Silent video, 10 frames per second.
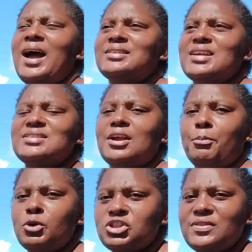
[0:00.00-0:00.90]
And as they
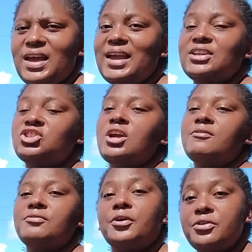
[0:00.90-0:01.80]
are pushing the age
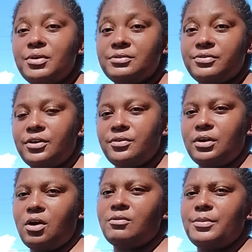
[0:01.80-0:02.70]
further and
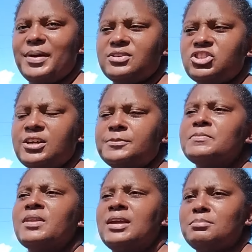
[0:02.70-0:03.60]
further along for
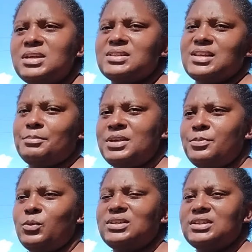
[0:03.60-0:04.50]
pension, it means that
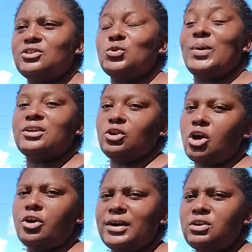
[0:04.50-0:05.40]
people will need to wait
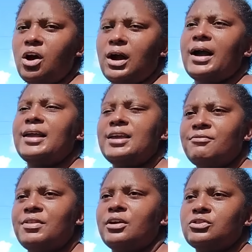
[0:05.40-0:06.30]
longer and longer
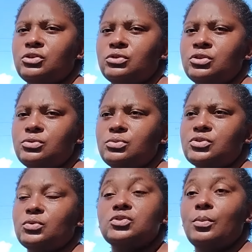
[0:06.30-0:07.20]
if they are to do so.